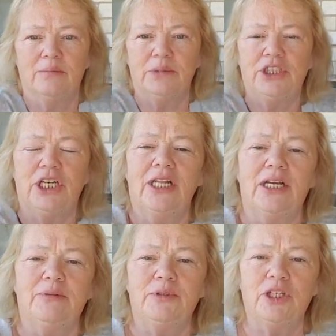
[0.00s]
Michelle,
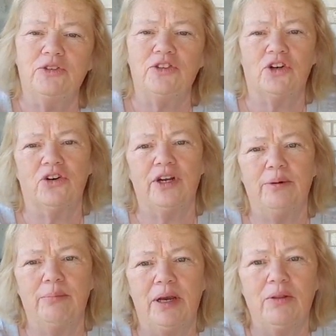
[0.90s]
I'm so
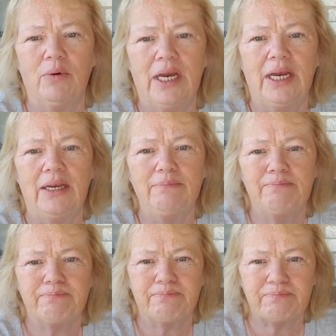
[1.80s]
sorry, by the way,
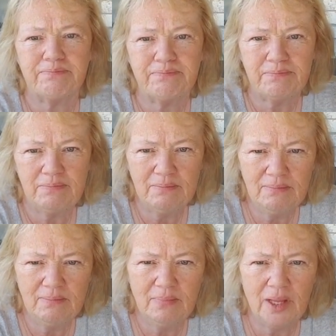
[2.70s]

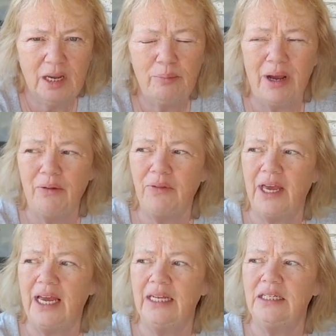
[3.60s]
about
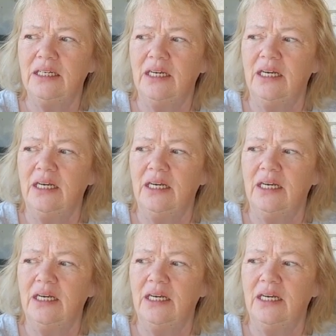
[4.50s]
that.